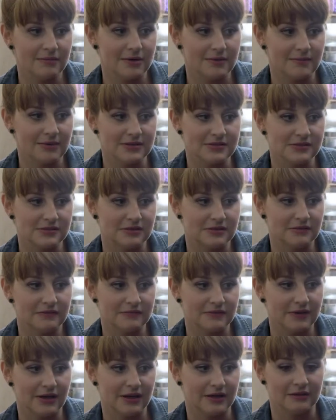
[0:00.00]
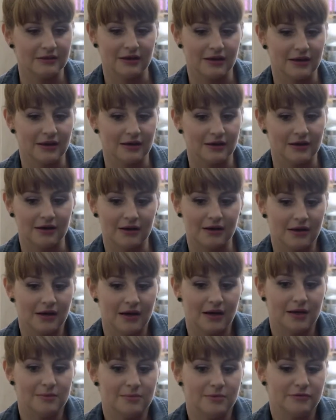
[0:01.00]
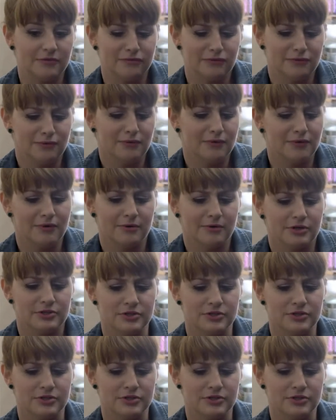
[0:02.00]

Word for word: about myself and like I'm a full grown